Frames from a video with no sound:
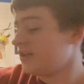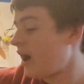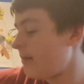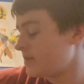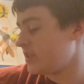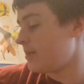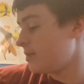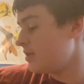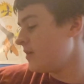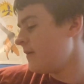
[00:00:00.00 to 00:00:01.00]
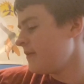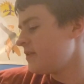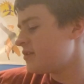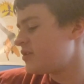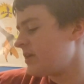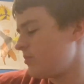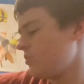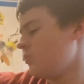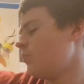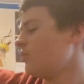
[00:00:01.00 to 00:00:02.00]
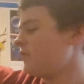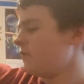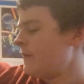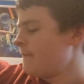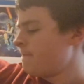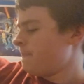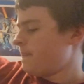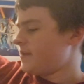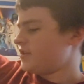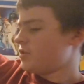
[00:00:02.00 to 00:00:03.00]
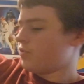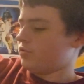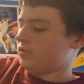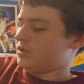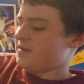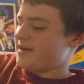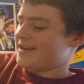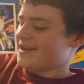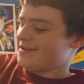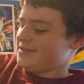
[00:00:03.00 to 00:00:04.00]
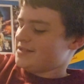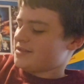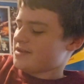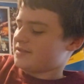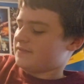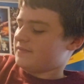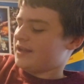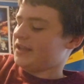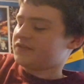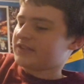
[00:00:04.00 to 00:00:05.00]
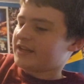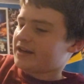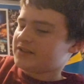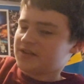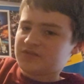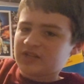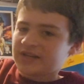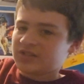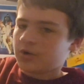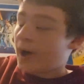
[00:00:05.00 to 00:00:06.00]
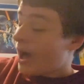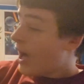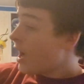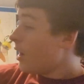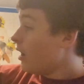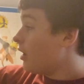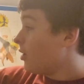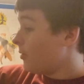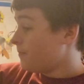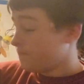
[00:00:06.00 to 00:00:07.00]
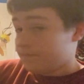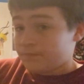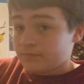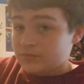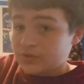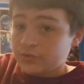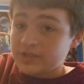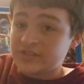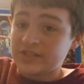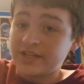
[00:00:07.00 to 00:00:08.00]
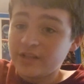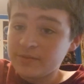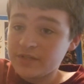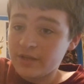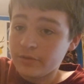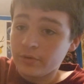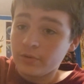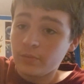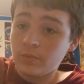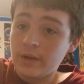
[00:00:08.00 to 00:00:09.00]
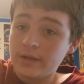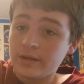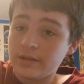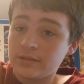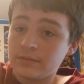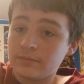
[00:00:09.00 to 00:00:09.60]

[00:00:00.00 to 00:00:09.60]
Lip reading: comics again, but he's Timber the Wolf. That's so cool. Come on now. This is awesome. I love Snake Eyes. I love G.I. Joe. So let's set it up together. Why not?